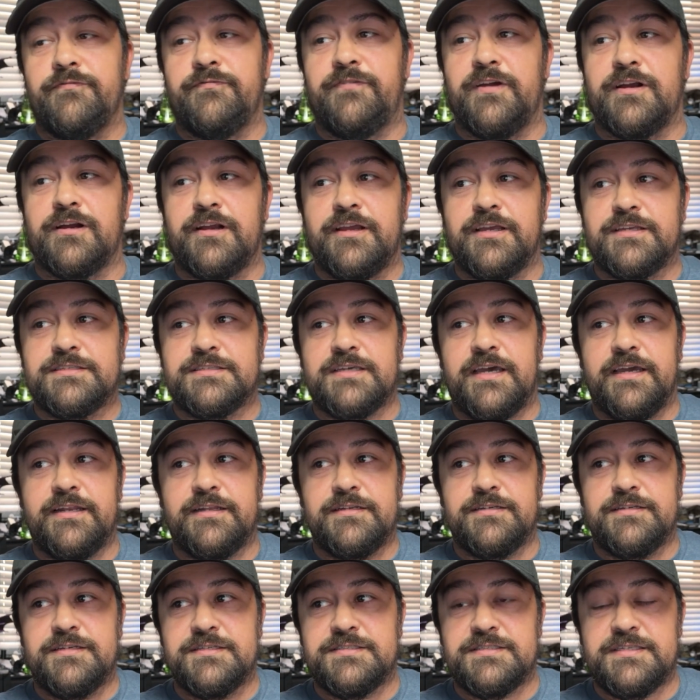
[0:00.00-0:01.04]
Very
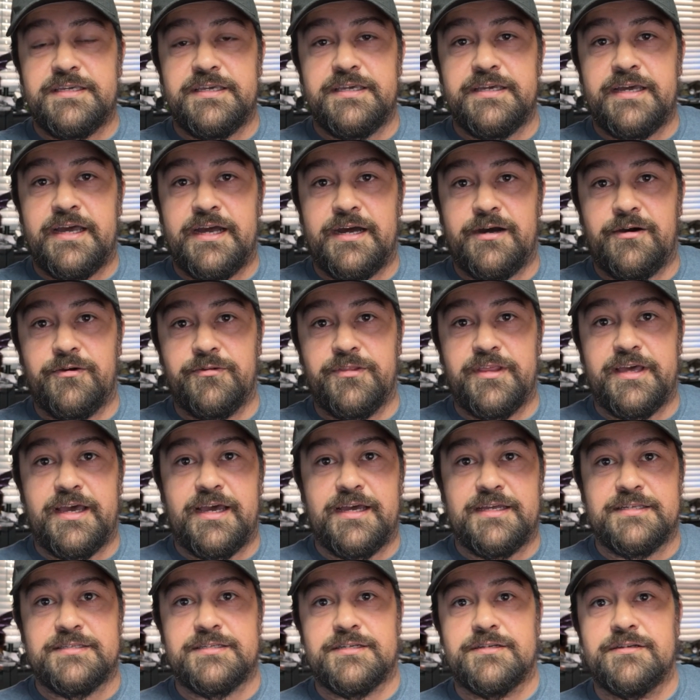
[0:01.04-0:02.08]
excited to see how
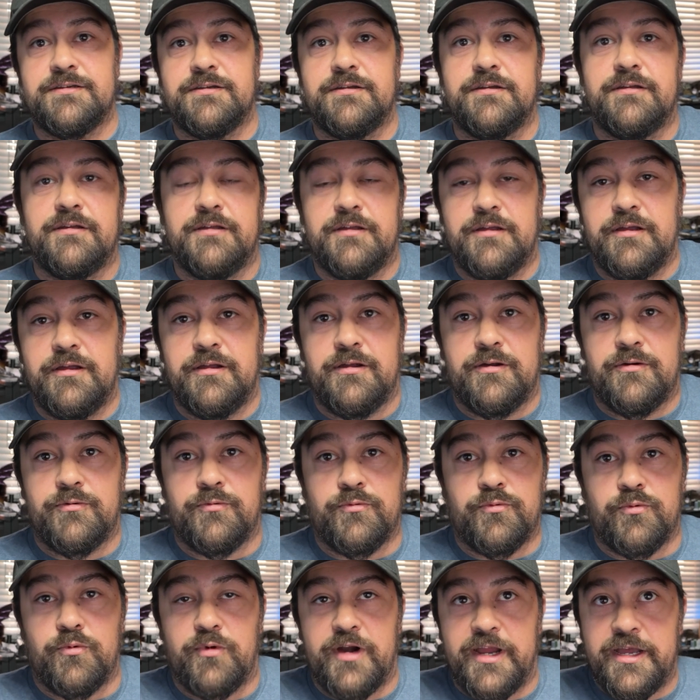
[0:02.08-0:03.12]
that
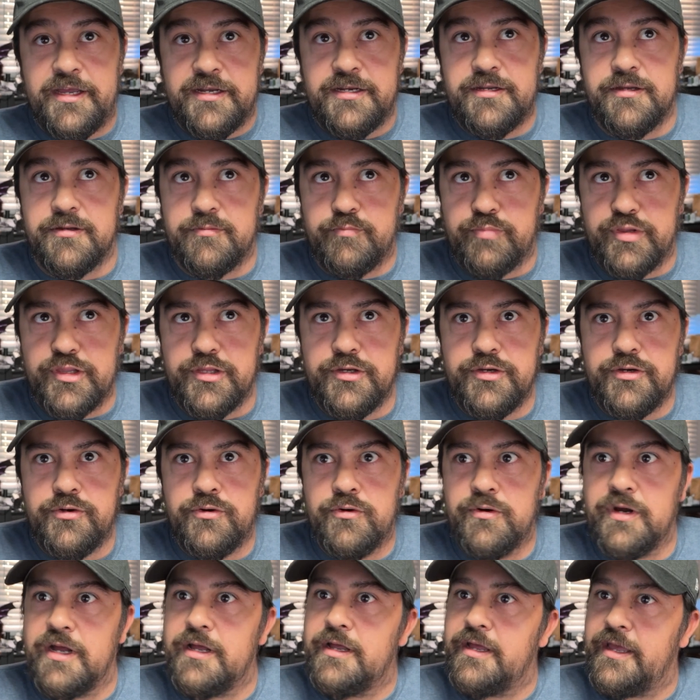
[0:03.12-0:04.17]
red,
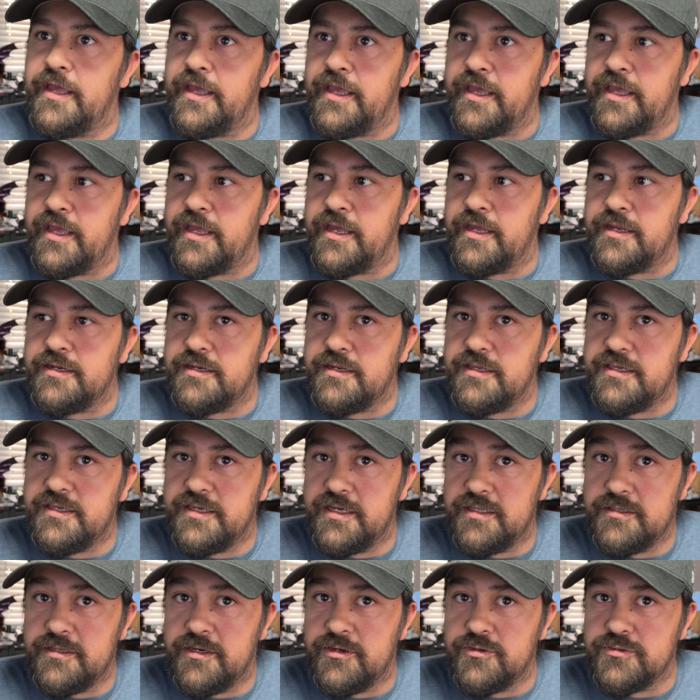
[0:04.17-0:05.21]
blue, and
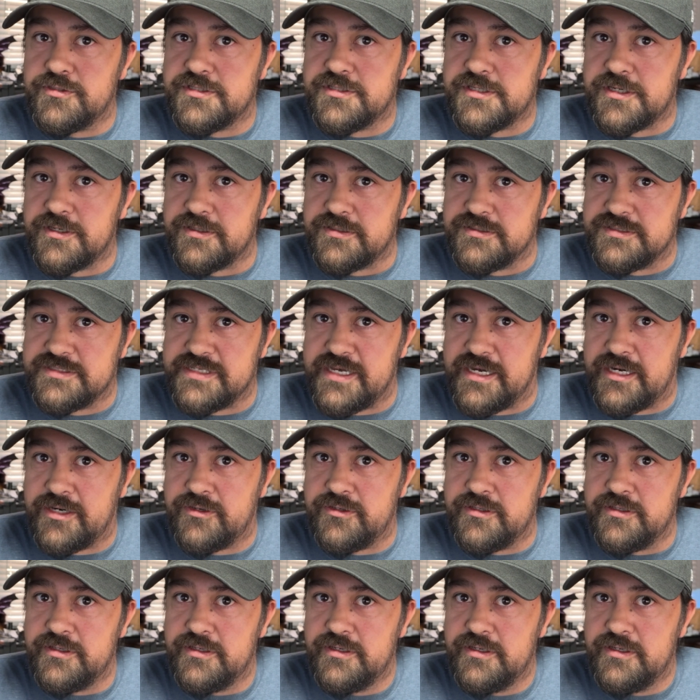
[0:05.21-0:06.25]
yellow turns out.